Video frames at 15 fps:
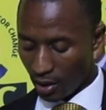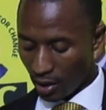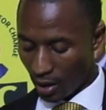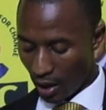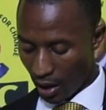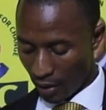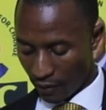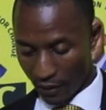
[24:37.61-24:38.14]

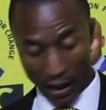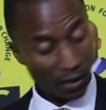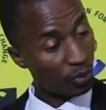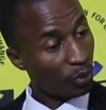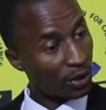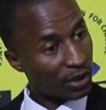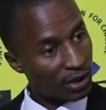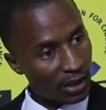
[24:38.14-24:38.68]
that
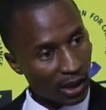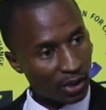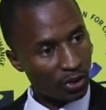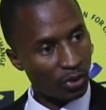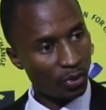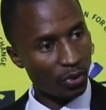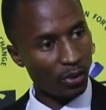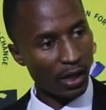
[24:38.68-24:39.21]
we stick
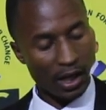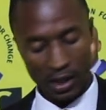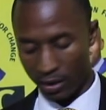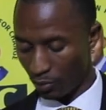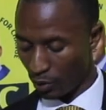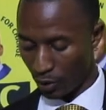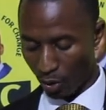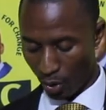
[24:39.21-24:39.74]
to,
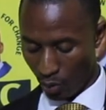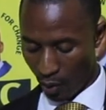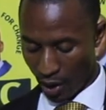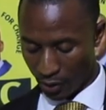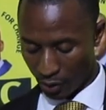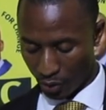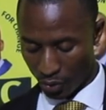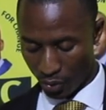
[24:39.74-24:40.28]
and we don't
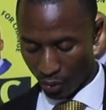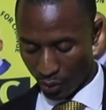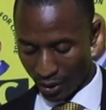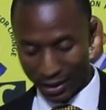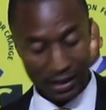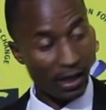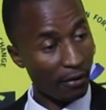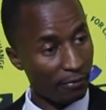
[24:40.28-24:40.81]
want to
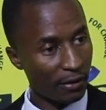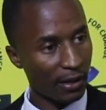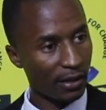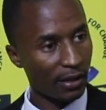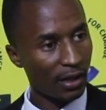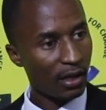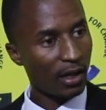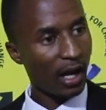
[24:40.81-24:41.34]
intervene
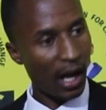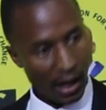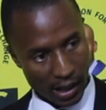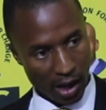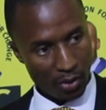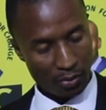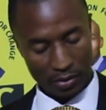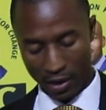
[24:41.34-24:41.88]

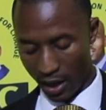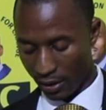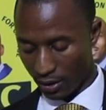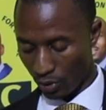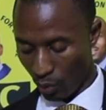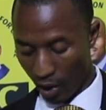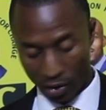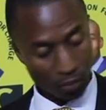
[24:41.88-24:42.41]
around that.
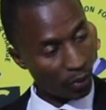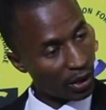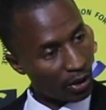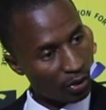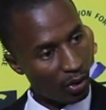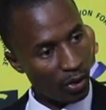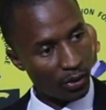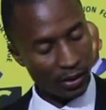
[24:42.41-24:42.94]
What we
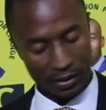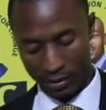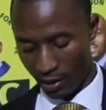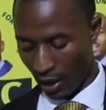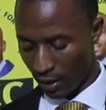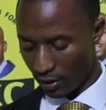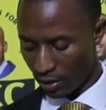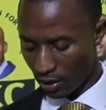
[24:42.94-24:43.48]
know is
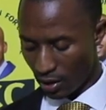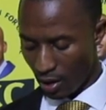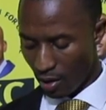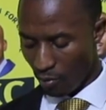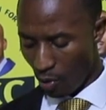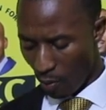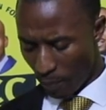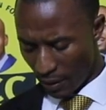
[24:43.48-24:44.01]
that
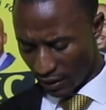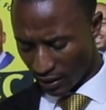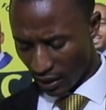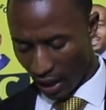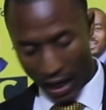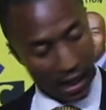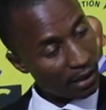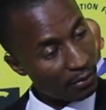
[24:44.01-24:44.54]

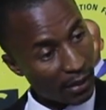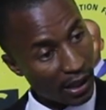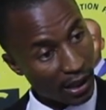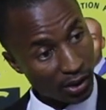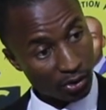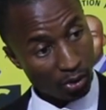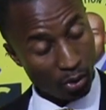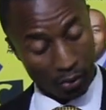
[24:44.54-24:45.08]
Moplace Ali, may
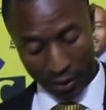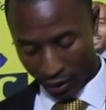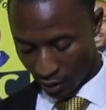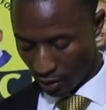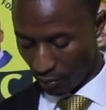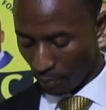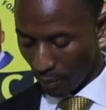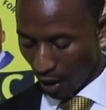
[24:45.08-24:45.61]
his soul rest
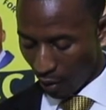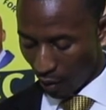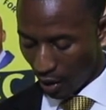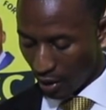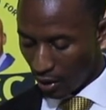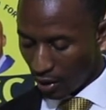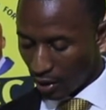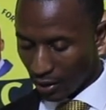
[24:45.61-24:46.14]
in power,
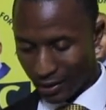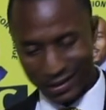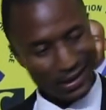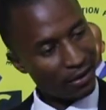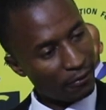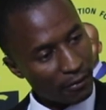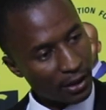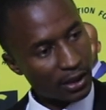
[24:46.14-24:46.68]
is
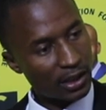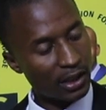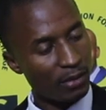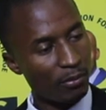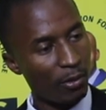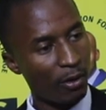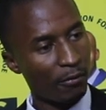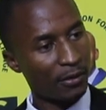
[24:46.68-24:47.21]
a
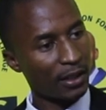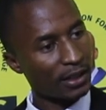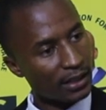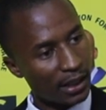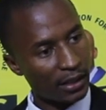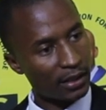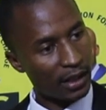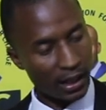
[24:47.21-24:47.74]
victim of the
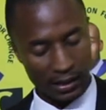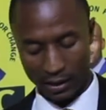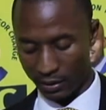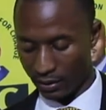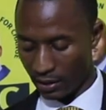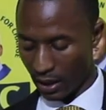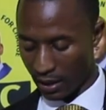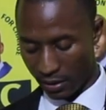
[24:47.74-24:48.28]
state that has
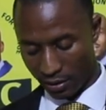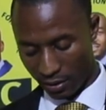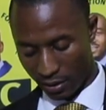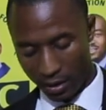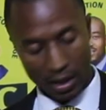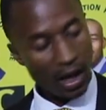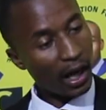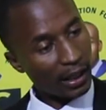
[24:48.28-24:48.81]
turned
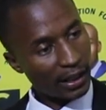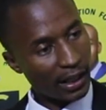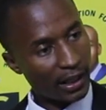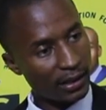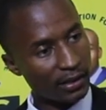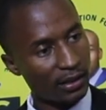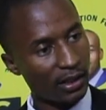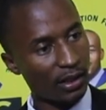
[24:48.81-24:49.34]

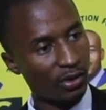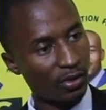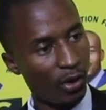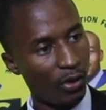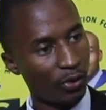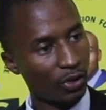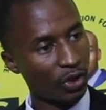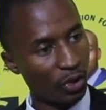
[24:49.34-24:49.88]
against his
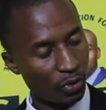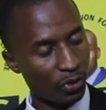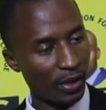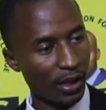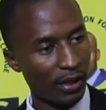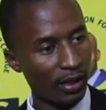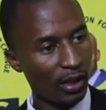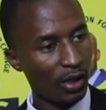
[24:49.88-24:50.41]
own
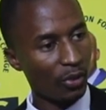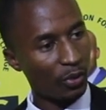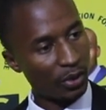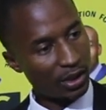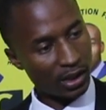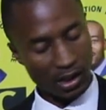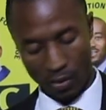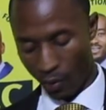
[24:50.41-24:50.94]
children,
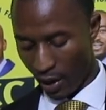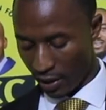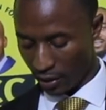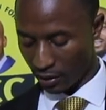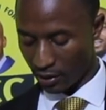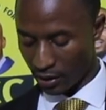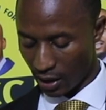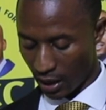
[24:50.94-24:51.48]
which is a
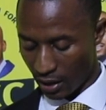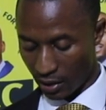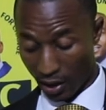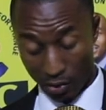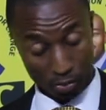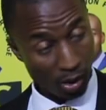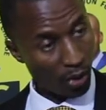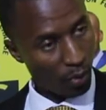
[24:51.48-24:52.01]
worrying trend.
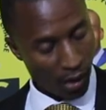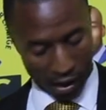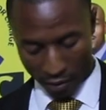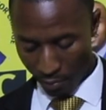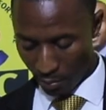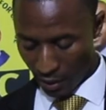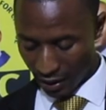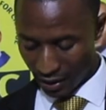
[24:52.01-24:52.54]
That's why we're
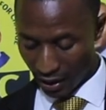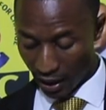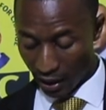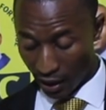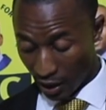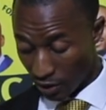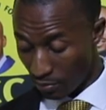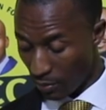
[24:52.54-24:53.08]
making
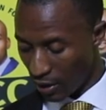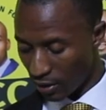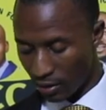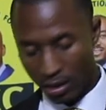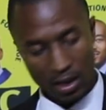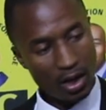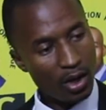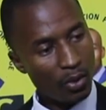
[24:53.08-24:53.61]
engagement
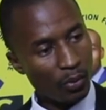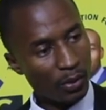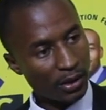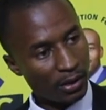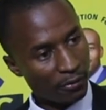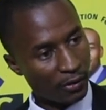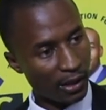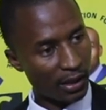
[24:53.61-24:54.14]
with
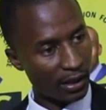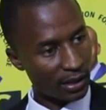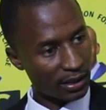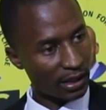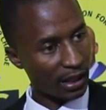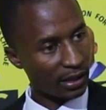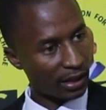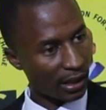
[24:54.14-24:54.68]
different
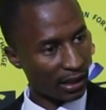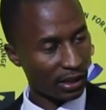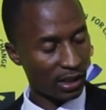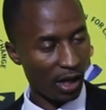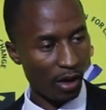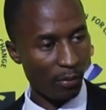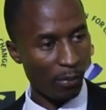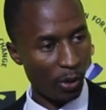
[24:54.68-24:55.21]
regional
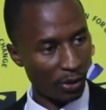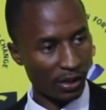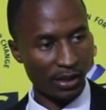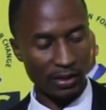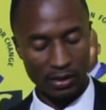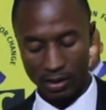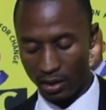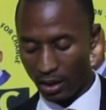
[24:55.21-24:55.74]
international
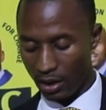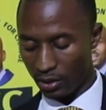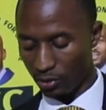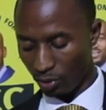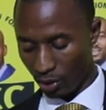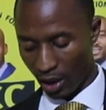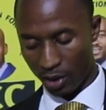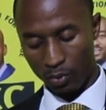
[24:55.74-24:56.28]
bodies
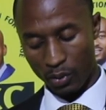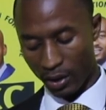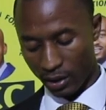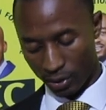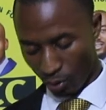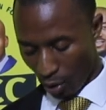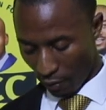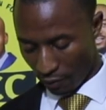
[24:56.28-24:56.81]
so that we
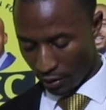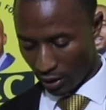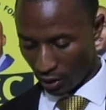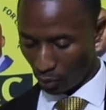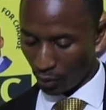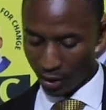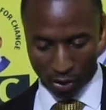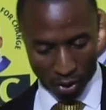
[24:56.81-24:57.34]
resolve this.
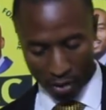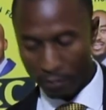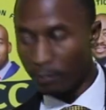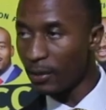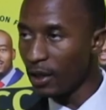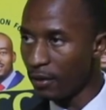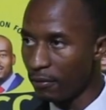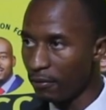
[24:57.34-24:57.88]
We don't
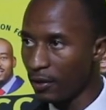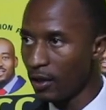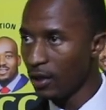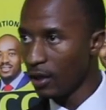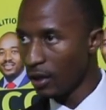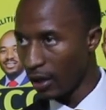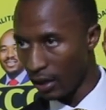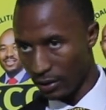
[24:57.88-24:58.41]
believe
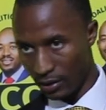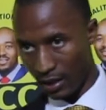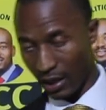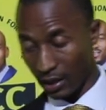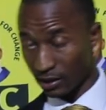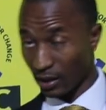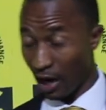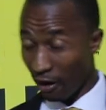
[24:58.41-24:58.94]
the
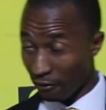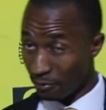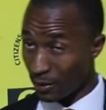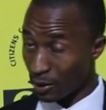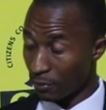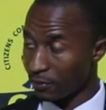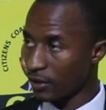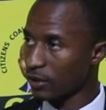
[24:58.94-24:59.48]
next
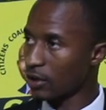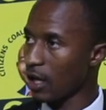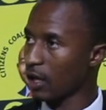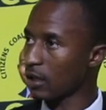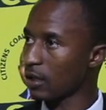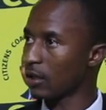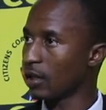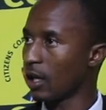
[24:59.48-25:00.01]
government of this
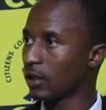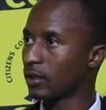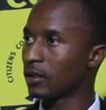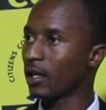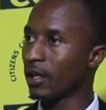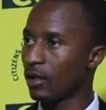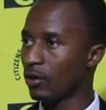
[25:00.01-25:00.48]
country that